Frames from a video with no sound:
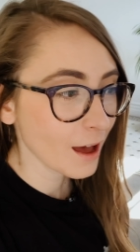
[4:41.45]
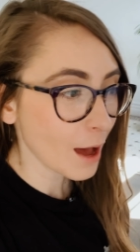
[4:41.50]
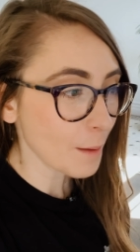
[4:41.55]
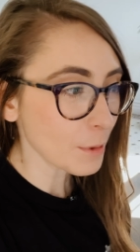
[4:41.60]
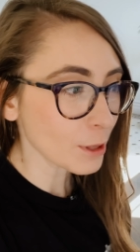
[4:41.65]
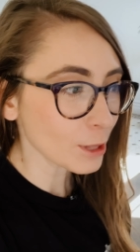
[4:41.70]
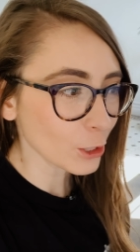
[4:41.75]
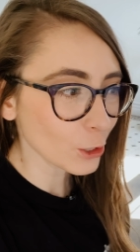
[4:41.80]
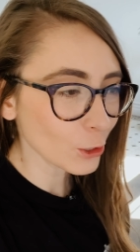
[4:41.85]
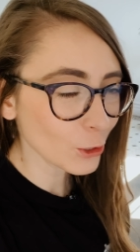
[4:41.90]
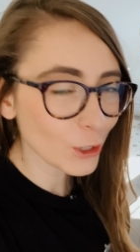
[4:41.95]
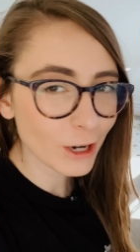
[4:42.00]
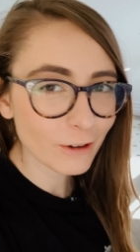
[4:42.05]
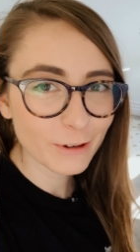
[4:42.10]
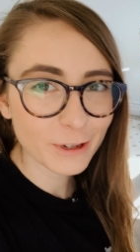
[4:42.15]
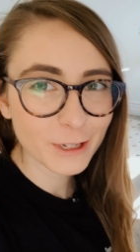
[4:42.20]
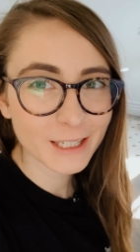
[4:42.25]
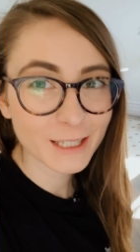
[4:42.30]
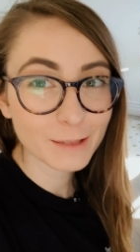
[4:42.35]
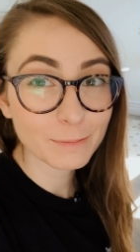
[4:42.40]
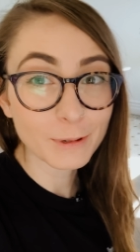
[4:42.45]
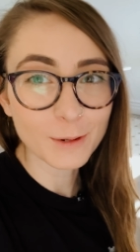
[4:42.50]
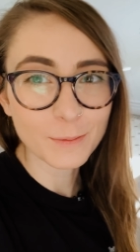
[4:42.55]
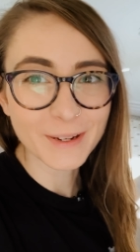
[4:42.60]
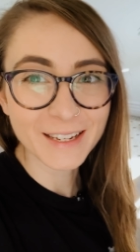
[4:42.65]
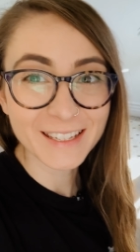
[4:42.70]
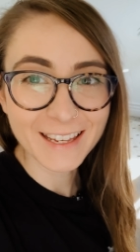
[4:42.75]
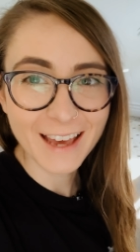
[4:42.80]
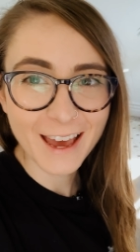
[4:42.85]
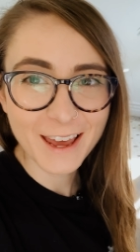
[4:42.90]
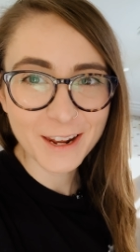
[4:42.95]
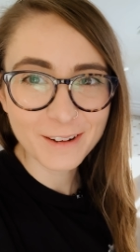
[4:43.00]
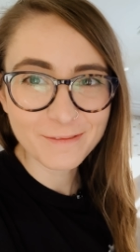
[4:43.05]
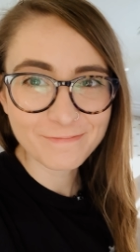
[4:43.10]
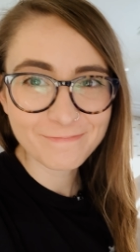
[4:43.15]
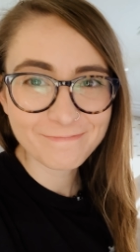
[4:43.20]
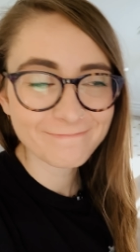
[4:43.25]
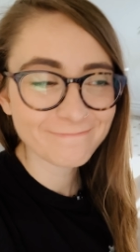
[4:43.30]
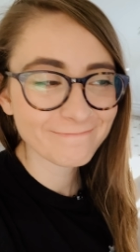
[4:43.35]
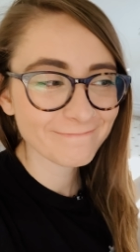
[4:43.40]
I'm a little nervous, but I'm excited.
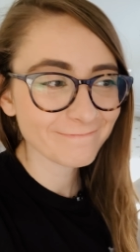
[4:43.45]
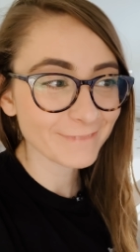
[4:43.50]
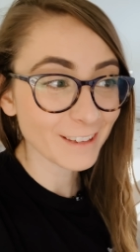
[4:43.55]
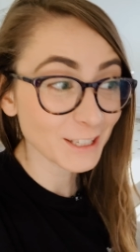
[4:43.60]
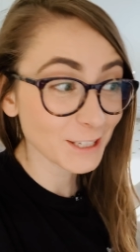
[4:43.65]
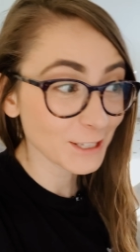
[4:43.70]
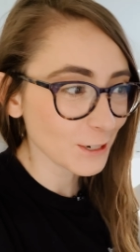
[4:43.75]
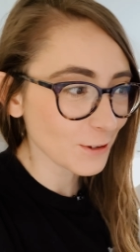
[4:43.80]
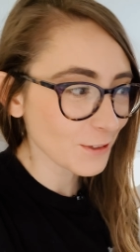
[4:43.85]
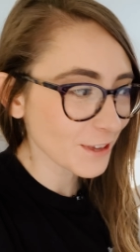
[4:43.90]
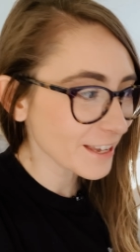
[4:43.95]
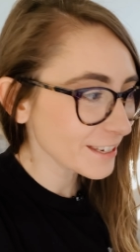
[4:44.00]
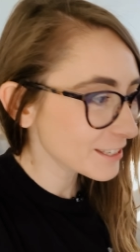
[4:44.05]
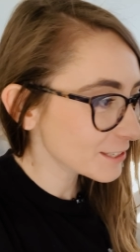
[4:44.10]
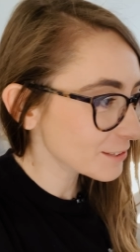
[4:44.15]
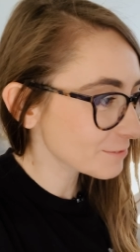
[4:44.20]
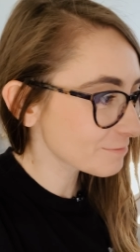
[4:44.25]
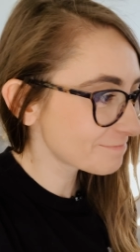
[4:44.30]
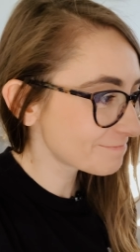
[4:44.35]
Let's do this.